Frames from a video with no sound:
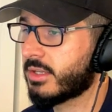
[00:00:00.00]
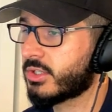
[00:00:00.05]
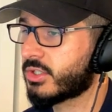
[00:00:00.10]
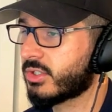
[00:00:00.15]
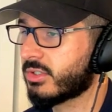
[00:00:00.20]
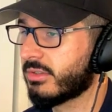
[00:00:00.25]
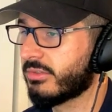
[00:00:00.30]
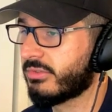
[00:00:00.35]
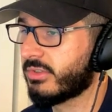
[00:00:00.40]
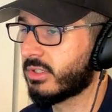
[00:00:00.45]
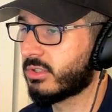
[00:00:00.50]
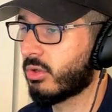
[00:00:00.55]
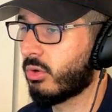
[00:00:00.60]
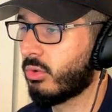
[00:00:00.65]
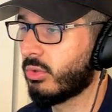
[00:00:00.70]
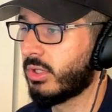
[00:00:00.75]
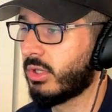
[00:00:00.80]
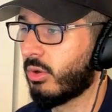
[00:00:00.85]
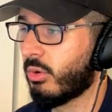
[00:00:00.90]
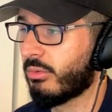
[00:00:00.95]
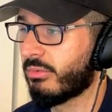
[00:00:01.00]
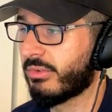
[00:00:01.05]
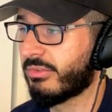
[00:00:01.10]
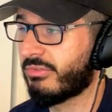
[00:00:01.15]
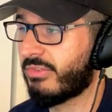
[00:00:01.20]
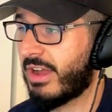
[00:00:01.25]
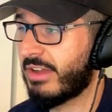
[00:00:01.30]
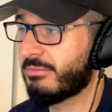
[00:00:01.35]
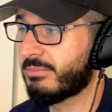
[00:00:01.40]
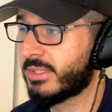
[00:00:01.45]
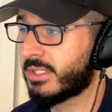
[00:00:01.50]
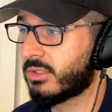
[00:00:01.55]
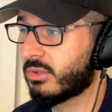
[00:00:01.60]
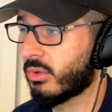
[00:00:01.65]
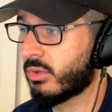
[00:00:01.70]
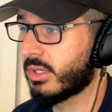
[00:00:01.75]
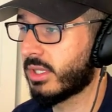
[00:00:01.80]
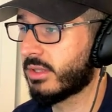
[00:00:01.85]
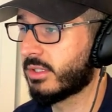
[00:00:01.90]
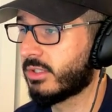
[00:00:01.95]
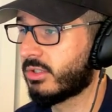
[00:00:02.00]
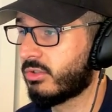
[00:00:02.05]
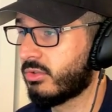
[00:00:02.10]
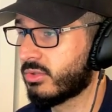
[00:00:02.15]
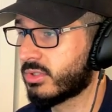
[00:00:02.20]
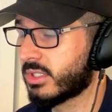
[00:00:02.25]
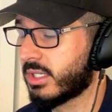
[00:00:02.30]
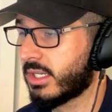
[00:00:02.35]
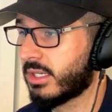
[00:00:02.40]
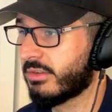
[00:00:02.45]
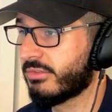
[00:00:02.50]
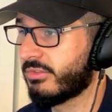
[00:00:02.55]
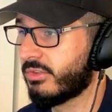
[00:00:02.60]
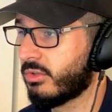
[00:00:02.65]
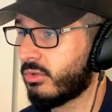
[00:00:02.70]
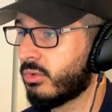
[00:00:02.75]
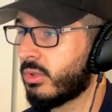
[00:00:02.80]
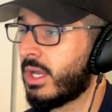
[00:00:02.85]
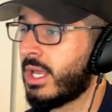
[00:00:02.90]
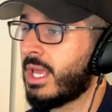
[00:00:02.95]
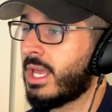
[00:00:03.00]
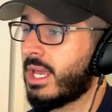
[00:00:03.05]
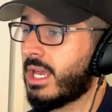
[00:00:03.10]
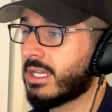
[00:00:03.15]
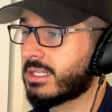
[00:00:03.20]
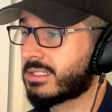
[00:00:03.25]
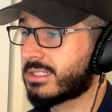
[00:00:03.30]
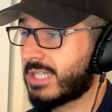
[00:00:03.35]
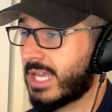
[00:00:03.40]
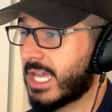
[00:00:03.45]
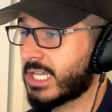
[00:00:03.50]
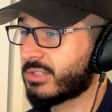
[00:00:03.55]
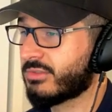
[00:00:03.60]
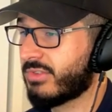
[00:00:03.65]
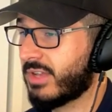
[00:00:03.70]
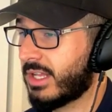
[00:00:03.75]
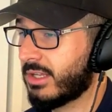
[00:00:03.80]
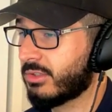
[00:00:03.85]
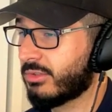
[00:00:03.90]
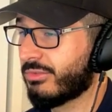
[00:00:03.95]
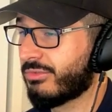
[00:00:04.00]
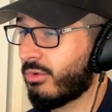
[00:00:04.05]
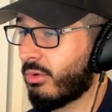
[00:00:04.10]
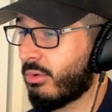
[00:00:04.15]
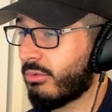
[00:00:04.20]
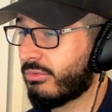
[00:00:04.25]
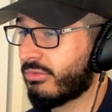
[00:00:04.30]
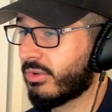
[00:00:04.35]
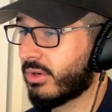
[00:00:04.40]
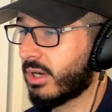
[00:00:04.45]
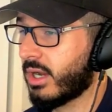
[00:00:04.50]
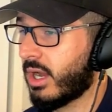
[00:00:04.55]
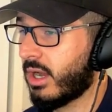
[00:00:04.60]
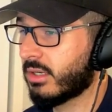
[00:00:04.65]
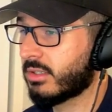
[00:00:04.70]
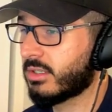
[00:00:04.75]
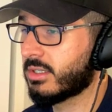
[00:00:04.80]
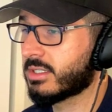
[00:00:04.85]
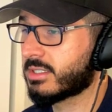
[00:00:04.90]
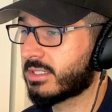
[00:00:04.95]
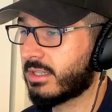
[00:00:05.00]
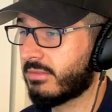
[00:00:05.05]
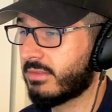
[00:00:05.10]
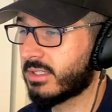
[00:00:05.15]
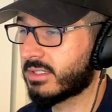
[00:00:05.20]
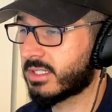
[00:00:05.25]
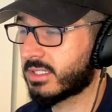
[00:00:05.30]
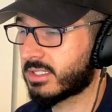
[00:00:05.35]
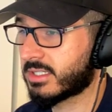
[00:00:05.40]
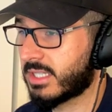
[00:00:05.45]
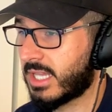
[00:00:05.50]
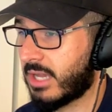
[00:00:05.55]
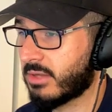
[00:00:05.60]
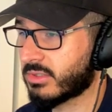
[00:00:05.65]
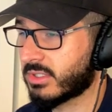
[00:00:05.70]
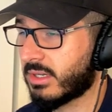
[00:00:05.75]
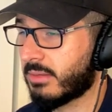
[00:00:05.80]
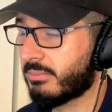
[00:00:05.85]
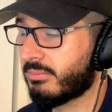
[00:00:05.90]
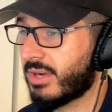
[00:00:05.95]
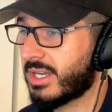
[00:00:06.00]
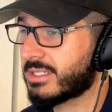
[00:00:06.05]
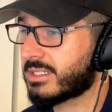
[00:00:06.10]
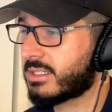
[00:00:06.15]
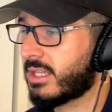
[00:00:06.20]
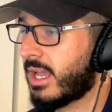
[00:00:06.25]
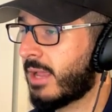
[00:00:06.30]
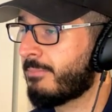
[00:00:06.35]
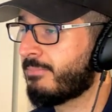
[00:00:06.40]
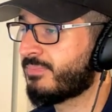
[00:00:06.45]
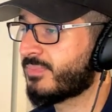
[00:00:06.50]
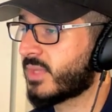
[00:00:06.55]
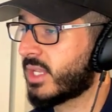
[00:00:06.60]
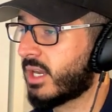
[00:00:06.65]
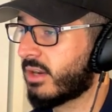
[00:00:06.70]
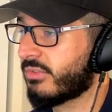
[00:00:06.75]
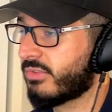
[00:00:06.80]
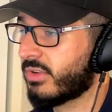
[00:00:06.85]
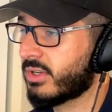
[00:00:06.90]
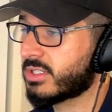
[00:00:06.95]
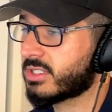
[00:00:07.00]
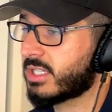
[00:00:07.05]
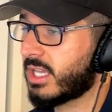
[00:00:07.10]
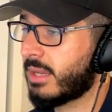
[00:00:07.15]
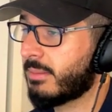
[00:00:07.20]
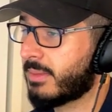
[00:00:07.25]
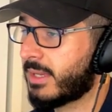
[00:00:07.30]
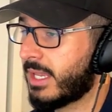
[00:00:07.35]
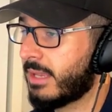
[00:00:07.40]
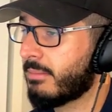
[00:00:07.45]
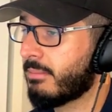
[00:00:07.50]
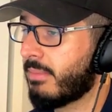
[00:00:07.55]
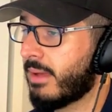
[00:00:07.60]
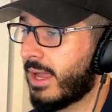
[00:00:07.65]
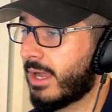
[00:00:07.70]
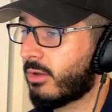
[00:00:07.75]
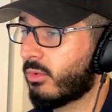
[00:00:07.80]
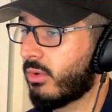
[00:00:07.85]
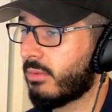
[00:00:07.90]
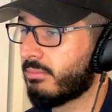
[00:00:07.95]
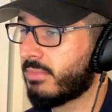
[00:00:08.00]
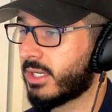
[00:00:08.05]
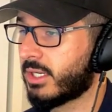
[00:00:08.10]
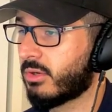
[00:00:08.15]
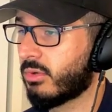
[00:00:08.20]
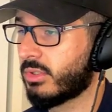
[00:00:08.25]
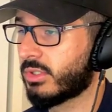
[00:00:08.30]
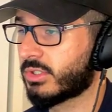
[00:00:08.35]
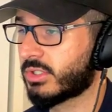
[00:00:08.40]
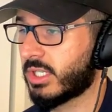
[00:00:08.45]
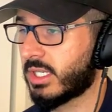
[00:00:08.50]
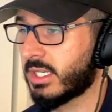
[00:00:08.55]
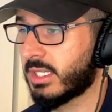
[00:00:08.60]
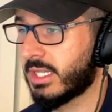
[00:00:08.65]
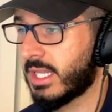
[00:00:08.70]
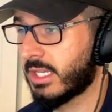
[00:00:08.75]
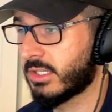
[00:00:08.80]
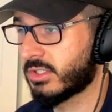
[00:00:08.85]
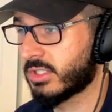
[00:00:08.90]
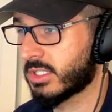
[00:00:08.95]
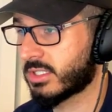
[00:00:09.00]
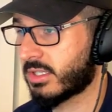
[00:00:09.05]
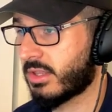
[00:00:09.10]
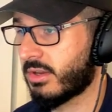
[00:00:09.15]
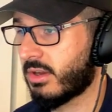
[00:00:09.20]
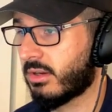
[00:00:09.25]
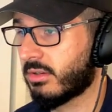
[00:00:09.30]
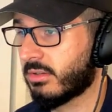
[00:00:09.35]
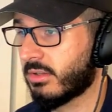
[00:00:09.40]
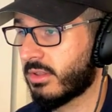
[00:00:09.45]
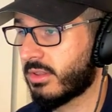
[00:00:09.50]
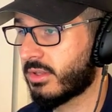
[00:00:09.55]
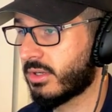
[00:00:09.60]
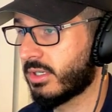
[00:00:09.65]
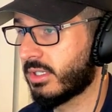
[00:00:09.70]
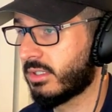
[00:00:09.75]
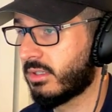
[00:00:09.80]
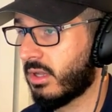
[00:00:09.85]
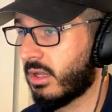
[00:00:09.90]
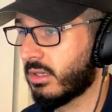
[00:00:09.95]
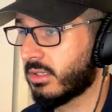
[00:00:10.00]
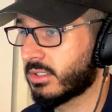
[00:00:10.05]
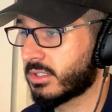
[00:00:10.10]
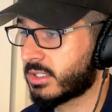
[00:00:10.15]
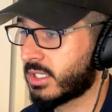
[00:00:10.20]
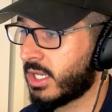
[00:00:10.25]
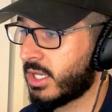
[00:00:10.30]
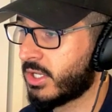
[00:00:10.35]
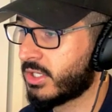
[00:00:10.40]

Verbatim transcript: She revealed holding over five Bitcoin in the Tuesday interview, a stash valued of over 176,000 at press time. Her first time came back when Bitcoin traded at just $330.